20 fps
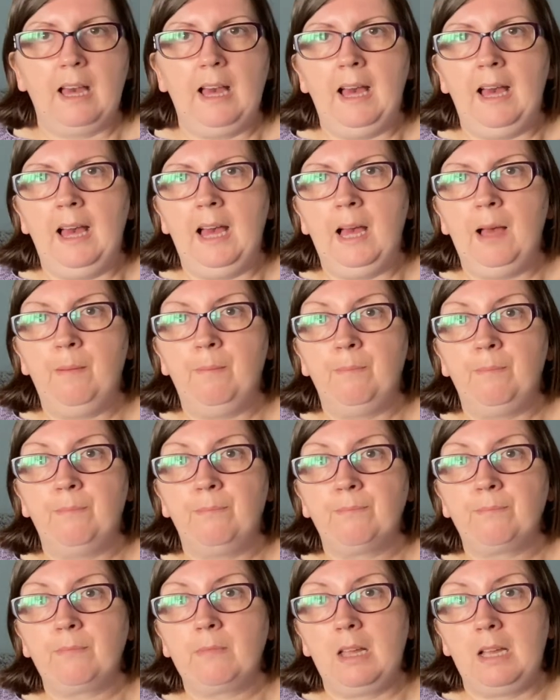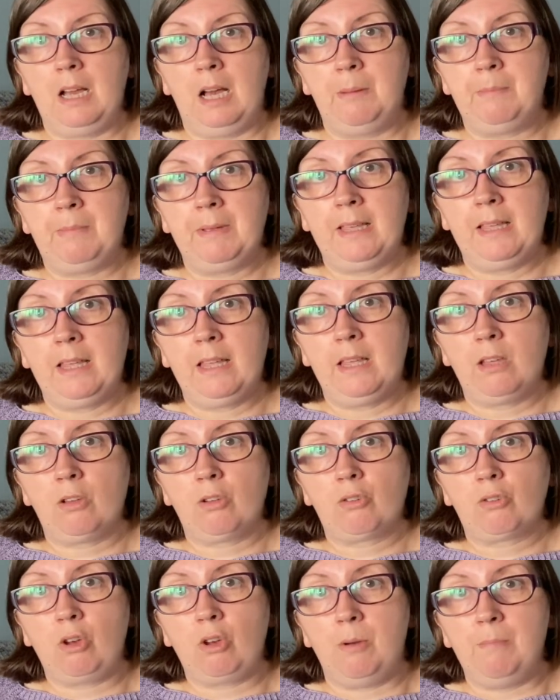I'll
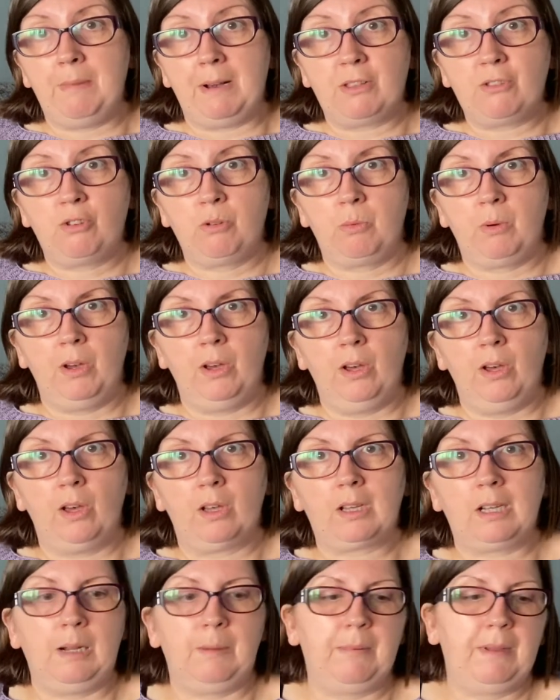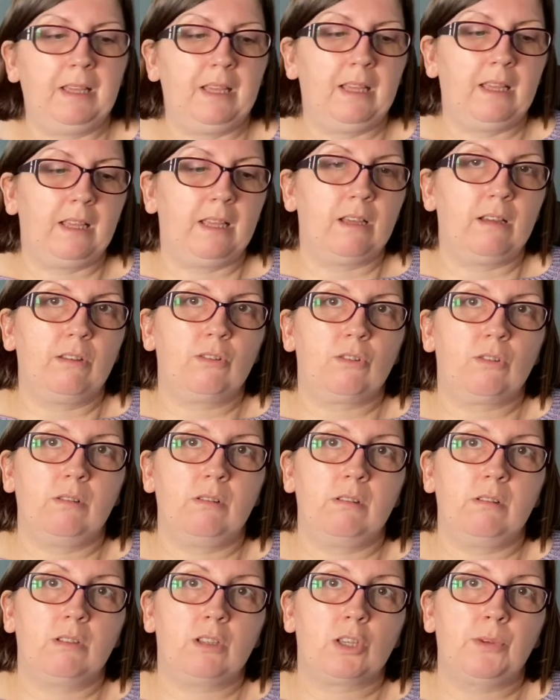be going back to work and I'll be
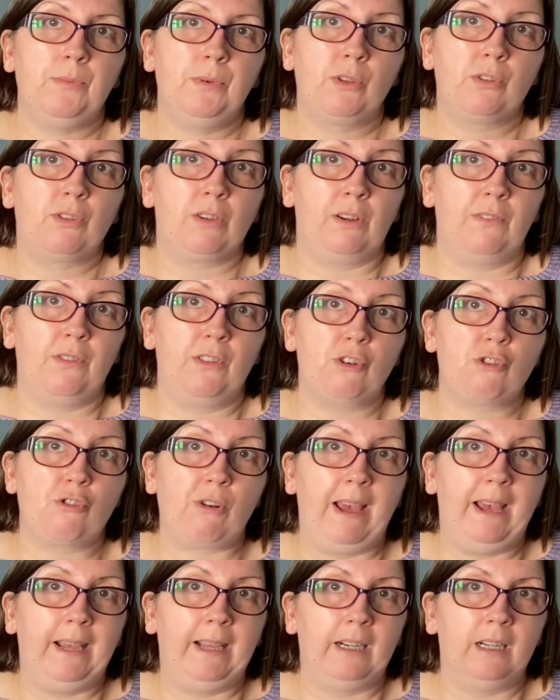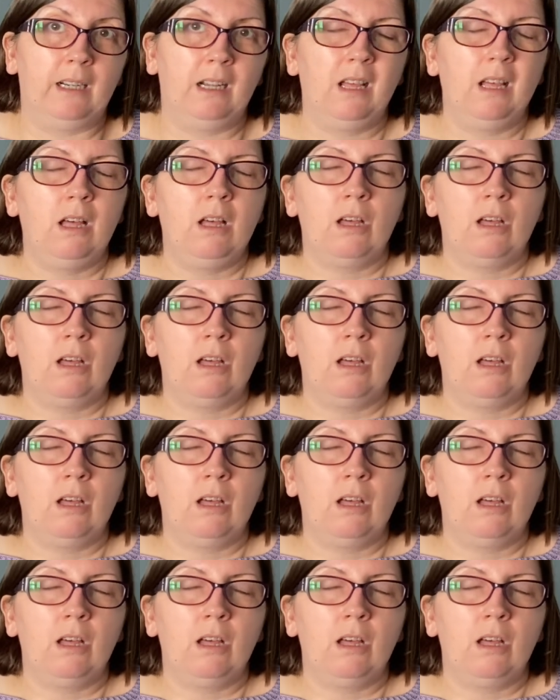commuting on the train.